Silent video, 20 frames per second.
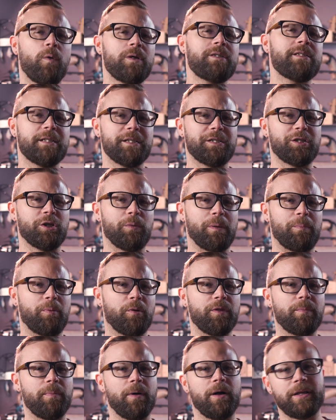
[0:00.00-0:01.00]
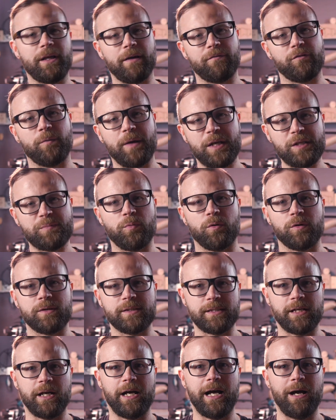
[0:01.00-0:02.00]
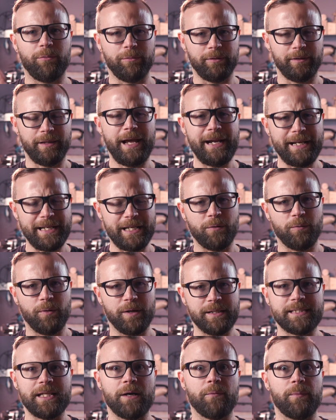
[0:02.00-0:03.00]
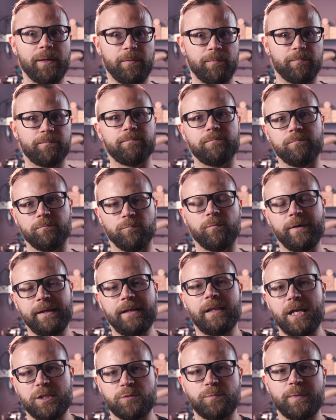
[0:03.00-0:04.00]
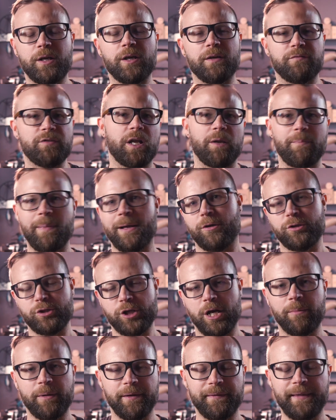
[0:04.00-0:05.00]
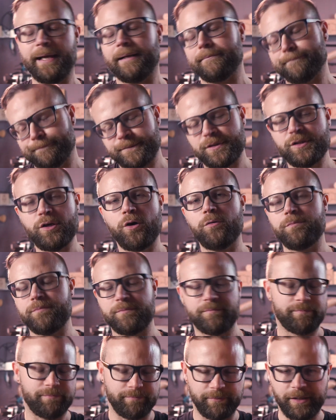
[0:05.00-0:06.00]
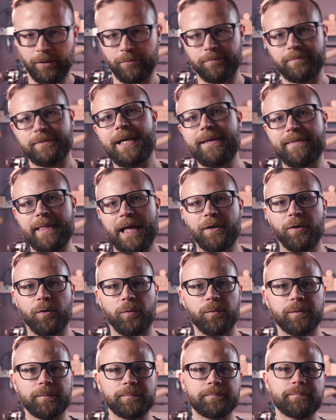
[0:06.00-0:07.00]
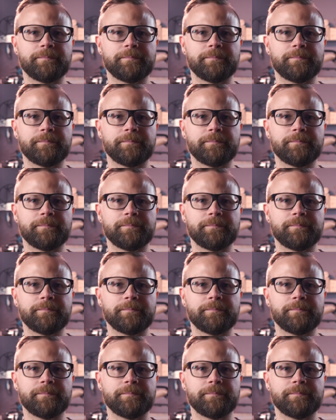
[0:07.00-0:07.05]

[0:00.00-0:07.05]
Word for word: wasn't until we pulled the body off the wasteboard and saw how liney it was that we realized we could have done a better job on that. So, you know, take that note.